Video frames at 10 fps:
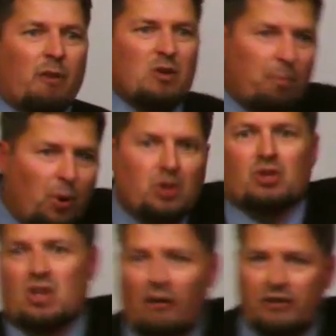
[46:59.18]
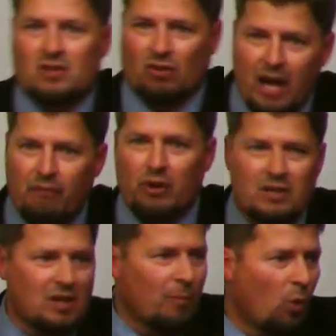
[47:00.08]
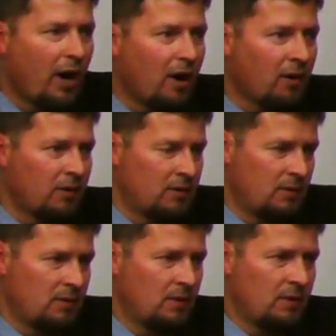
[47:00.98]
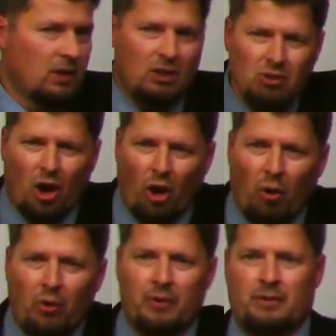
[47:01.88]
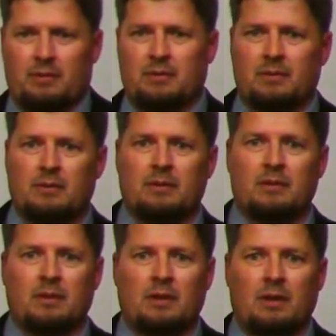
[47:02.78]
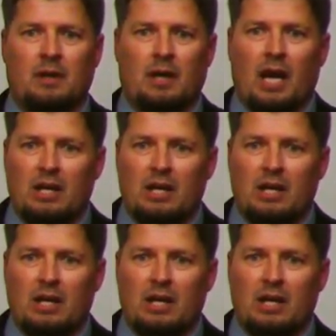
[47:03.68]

you put yourself in slavery somewhere, you know. You